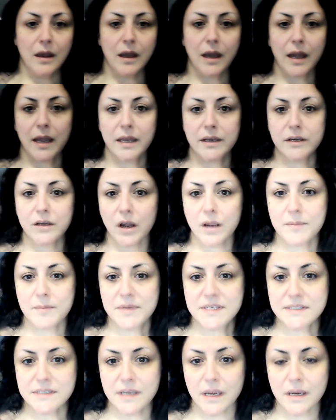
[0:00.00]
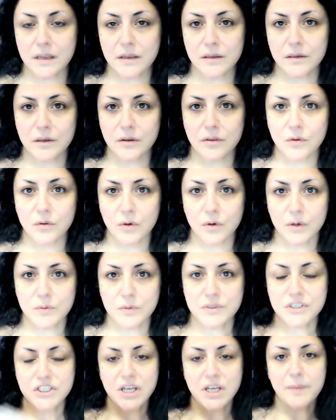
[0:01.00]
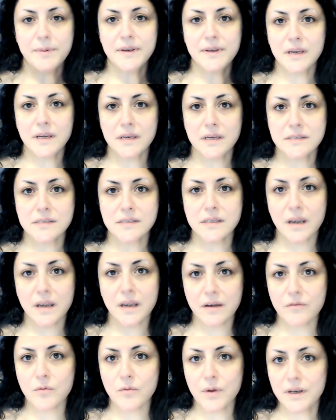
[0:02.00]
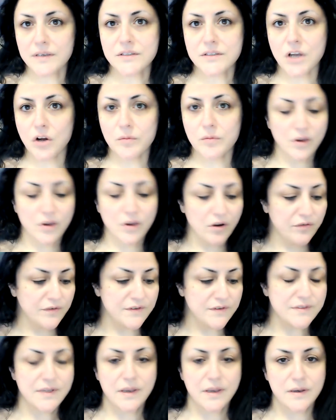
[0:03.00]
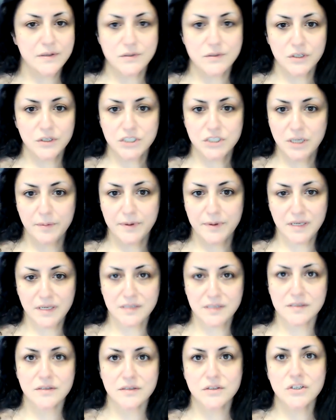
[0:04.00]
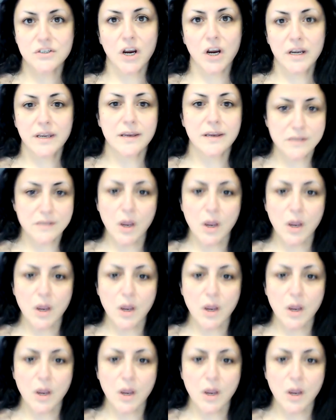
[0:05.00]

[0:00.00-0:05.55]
And I mistakenly thought it was Japanese, and then everyone told me off and said it's not Japanese, it's Chinese.